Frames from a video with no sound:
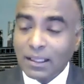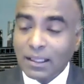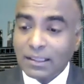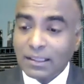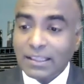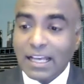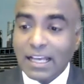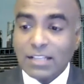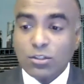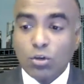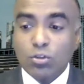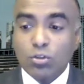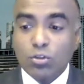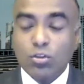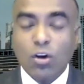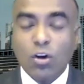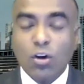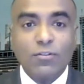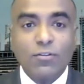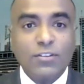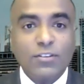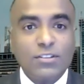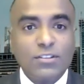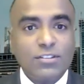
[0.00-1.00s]
There's also
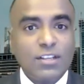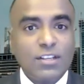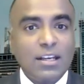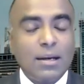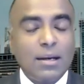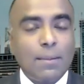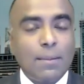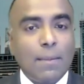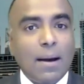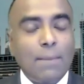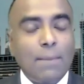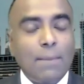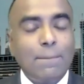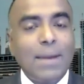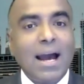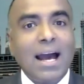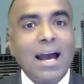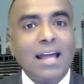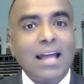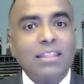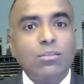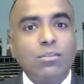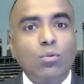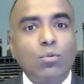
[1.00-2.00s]
obviously a
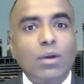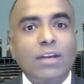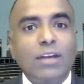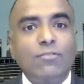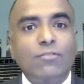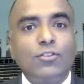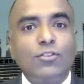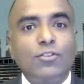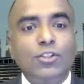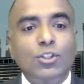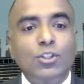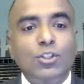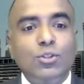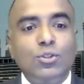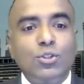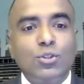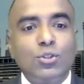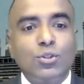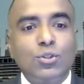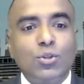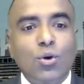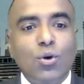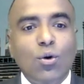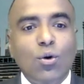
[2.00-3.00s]
pathway for you
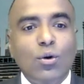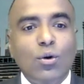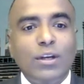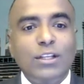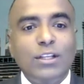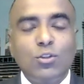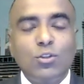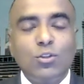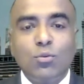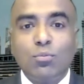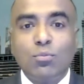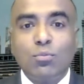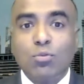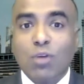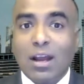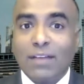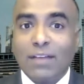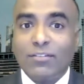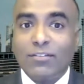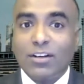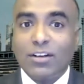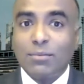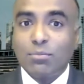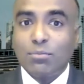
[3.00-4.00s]
to go into
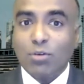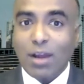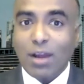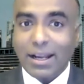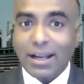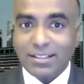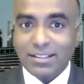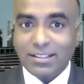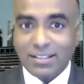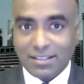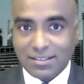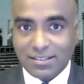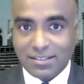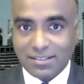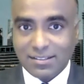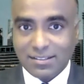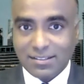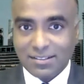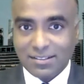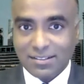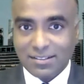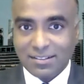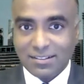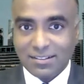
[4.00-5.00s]
private
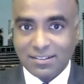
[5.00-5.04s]
practice.